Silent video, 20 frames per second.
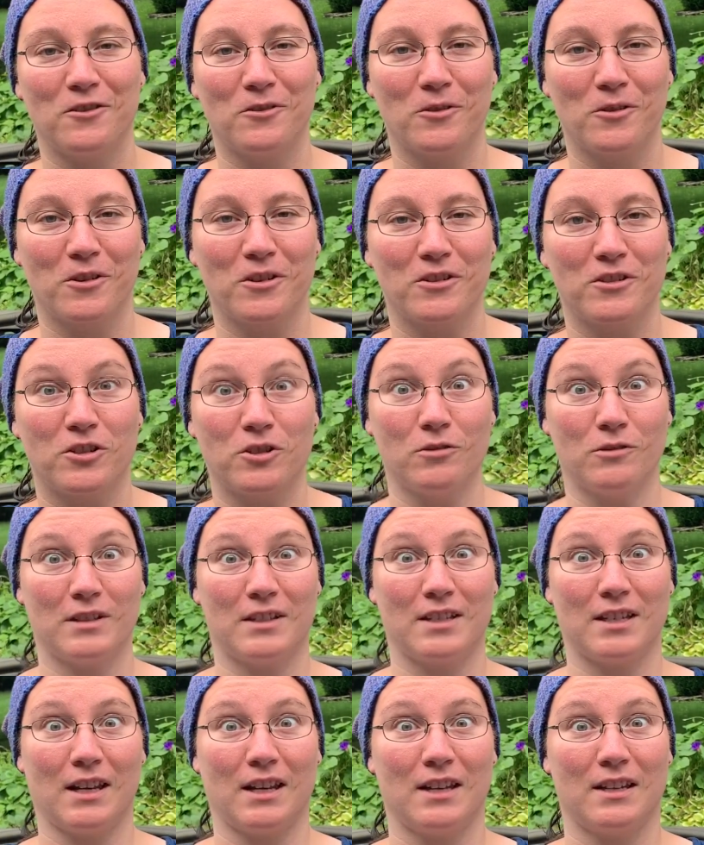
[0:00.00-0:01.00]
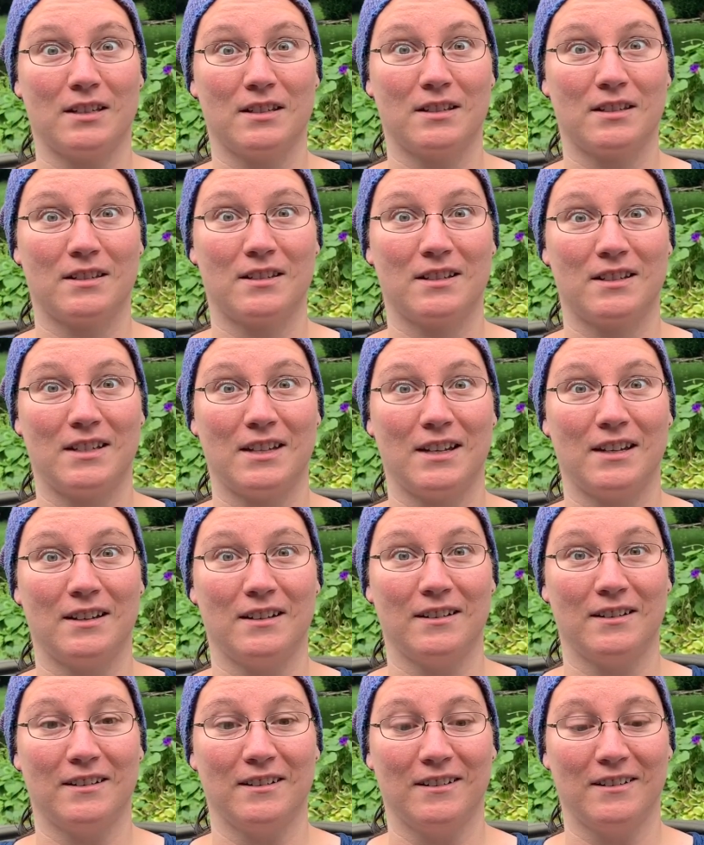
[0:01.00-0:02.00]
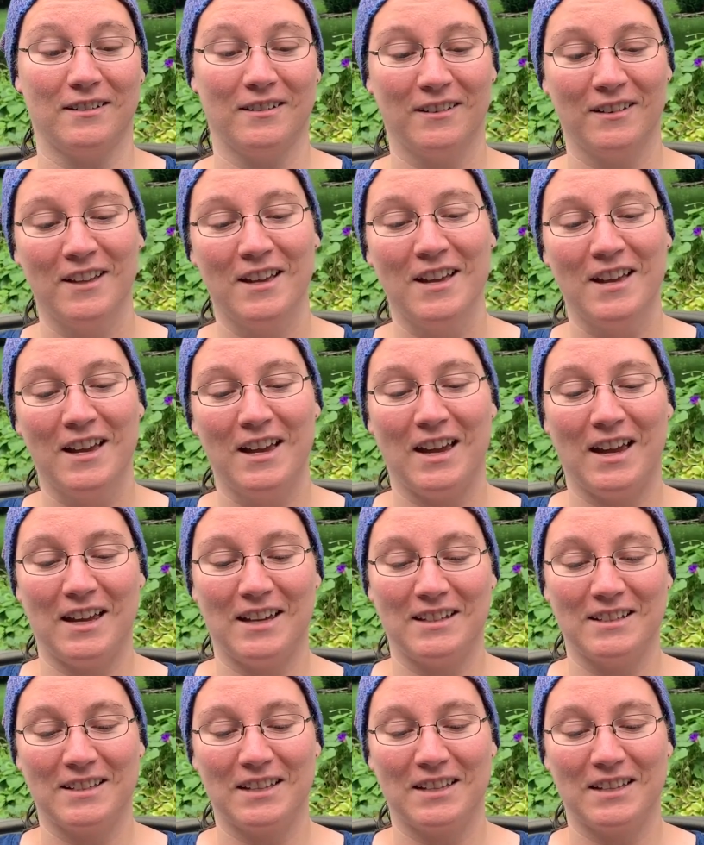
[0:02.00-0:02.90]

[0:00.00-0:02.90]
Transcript: or do you stand still and